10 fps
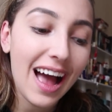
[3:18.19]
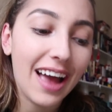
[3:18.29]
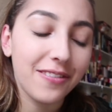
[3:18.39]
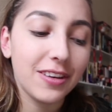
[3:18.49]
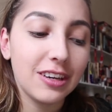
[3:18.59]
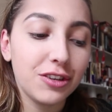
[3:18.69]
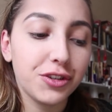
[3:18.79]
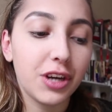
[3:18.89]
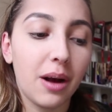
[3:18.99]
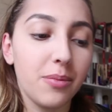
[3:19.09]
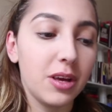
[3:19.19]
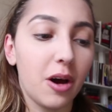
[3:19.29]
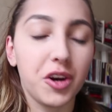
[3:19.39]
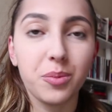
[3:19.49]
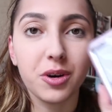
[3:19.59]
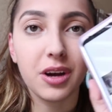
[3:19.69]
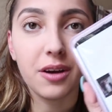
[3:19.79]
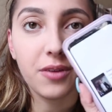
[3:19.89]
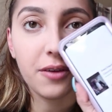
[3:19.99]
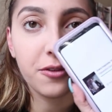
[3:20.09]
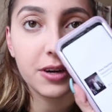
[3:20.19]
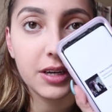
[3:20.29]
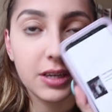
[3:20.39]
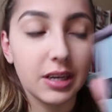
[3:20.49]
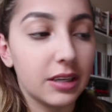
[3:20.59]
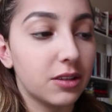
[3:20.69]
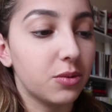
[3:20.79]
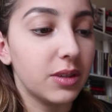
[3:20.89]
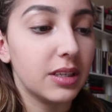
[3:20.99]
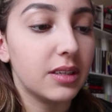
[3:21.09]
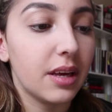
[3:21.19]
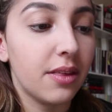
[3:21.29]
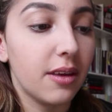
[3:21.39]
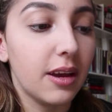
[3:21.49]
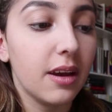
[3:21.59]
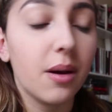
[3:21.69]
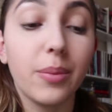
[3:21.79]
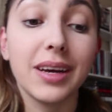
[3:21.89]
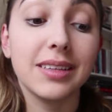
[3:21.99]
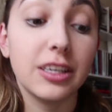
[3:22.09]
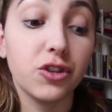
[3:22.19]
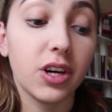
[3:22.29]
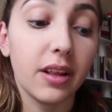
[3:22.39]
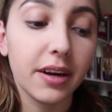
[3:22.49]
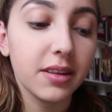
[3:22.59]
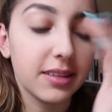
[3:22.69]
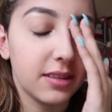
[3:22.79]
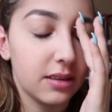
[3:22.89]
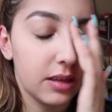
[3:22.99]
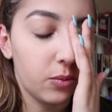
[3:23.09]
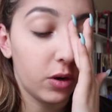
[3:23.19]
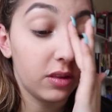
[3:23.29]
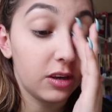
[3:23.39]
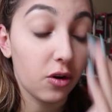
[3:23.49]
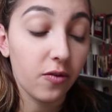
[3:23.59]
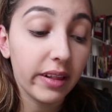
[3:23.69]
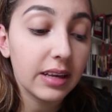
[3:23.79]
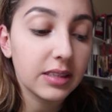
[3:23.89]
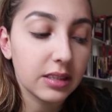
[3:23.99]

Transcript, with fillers: I finished um, the audiobook of Every Exquisite Thing by Cassandra Clare. This is the one of the novellas.